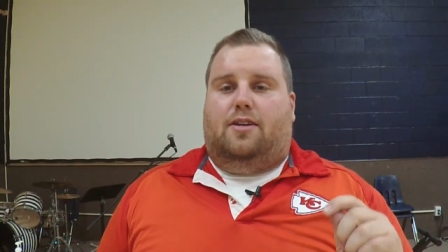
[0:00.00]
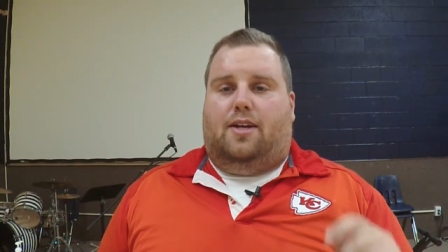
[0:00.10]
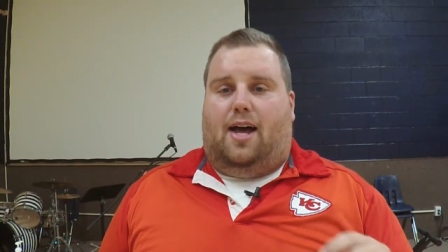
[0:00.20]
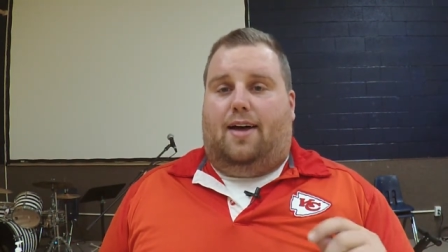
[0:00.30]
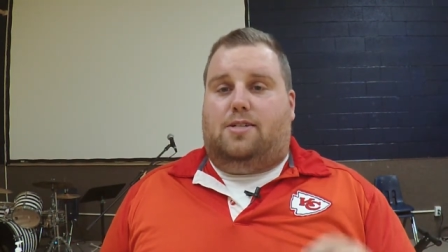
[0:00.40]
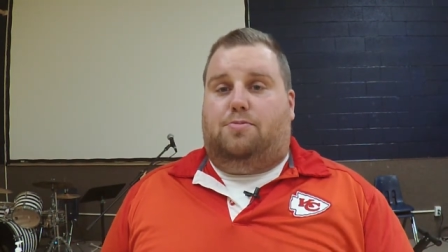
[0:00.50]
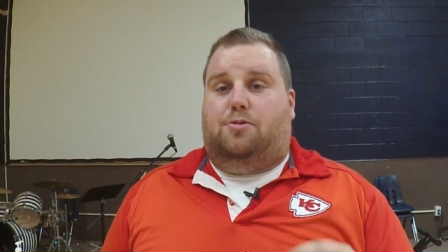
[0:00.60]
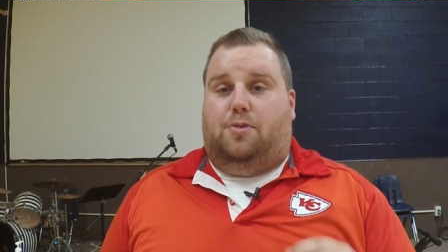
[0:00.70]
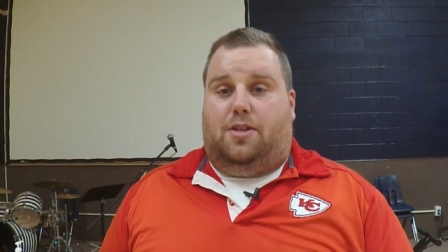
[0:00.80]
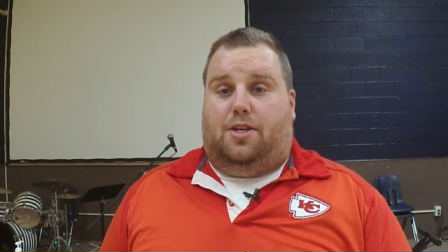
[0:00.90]
the
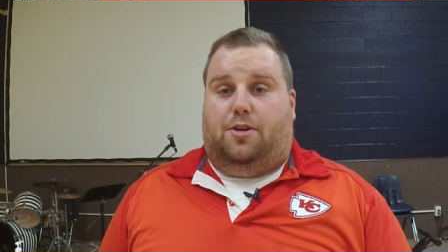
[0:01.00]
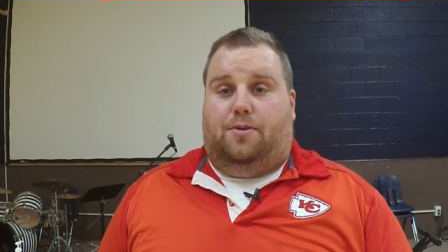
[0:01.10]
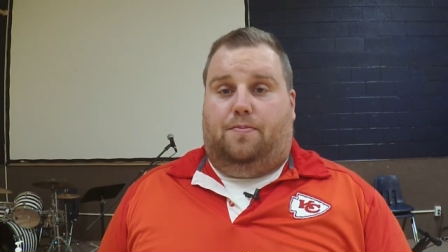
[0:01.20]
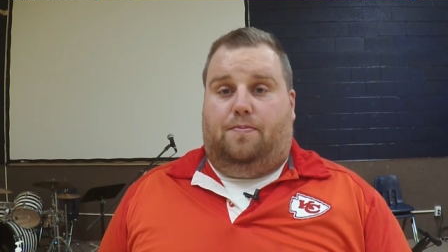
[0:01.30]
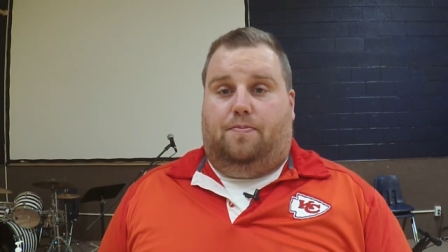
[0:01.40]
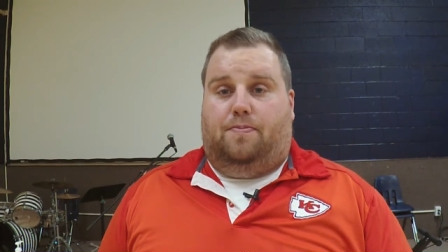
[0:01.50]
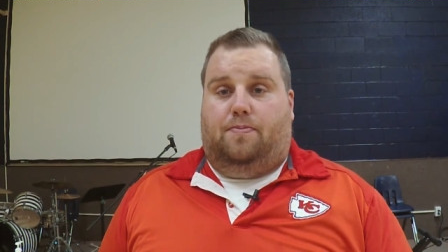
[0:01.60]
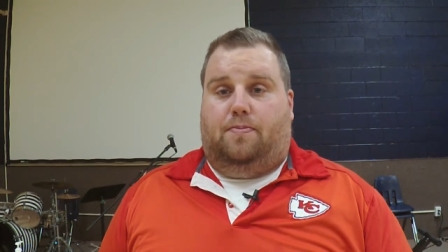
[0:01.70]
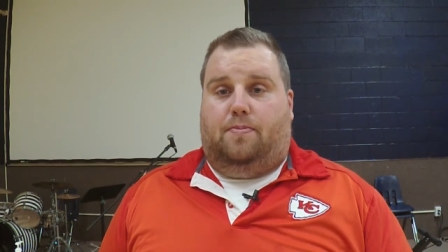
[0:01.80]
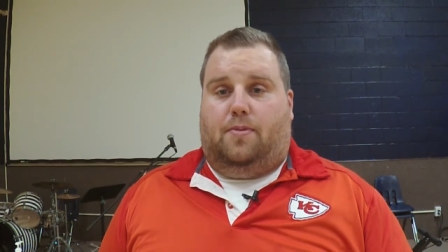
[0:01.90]
gospel with you.
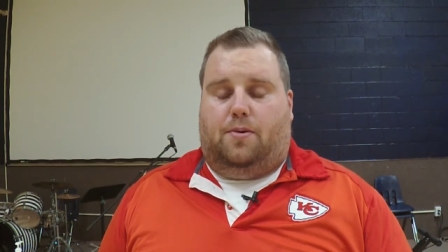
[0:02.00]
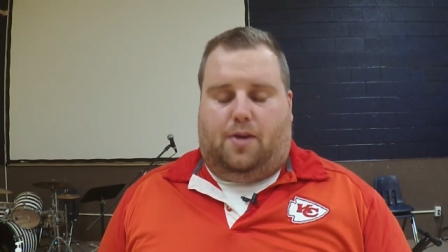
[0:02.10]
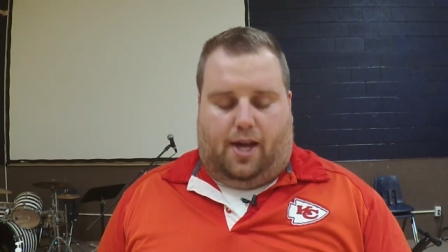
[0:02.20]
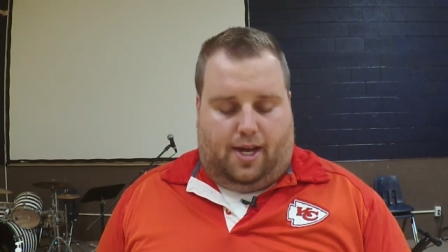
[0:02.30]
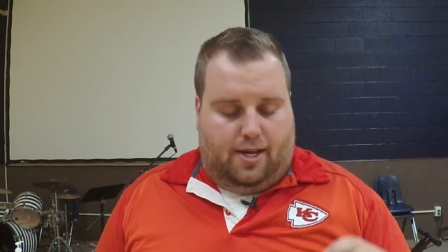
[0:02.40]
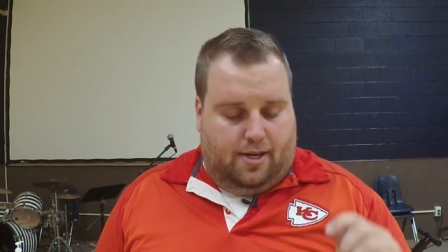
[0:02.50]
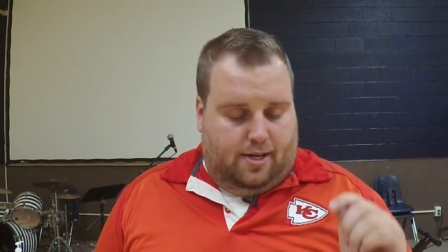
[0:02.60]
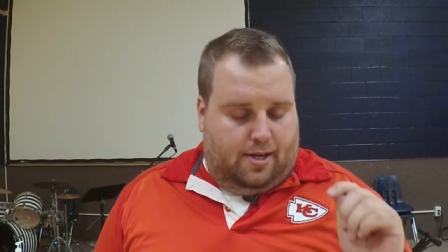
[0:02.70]
Okay?